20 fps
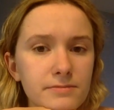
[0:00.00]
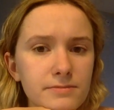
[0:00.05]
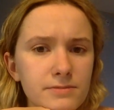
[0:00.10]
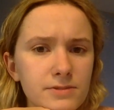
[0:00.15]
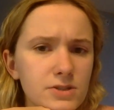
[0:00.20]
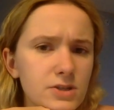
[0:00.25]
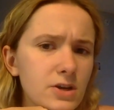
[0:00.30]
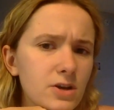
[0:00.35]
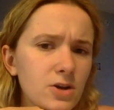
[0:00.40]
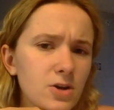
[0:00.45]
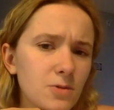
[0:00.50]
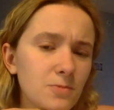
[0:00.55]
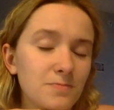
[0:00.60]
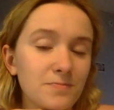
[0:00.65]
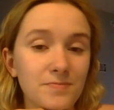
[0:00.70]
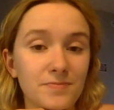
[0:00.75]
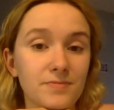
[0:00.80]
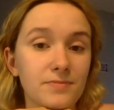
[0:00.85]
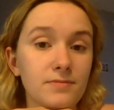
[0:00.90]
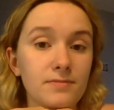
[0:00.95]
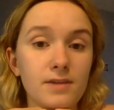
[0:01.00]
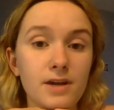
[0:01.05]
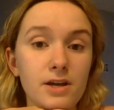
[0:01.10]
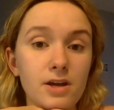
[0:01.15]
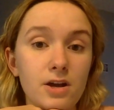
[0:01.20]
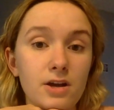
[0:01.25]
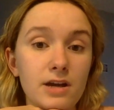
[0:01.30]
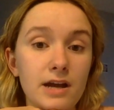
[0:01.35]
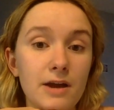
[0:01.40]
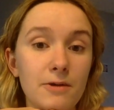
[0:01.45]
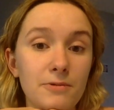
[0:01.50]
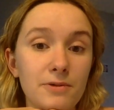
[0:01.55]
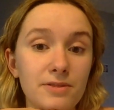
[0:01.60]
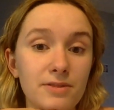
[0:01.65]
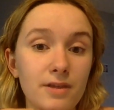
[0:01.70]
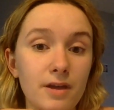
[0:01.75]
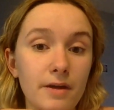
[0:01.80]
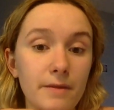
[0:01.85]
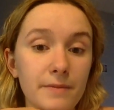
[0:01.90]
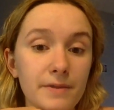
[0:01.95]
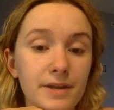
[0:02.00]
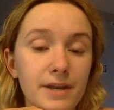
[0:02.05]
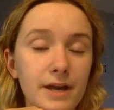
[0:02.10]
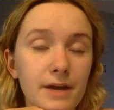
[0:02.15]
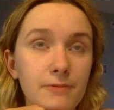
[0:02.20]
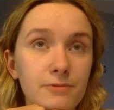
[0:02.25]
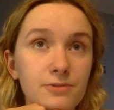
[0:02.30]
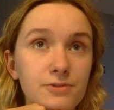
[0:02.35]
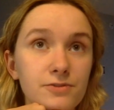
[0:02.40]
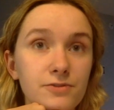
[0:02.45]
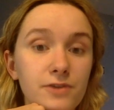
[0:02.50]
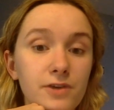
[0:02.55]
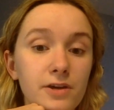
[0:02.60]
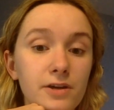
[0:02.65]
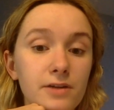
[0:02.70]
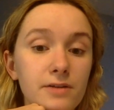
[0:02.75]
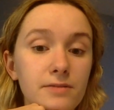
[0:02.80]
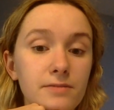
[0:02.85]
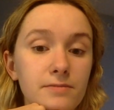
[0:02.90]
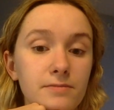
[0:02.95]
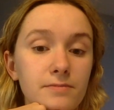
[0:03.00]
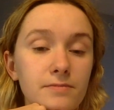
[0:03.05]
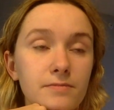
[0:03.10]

So, I hung out with them, and that was fun.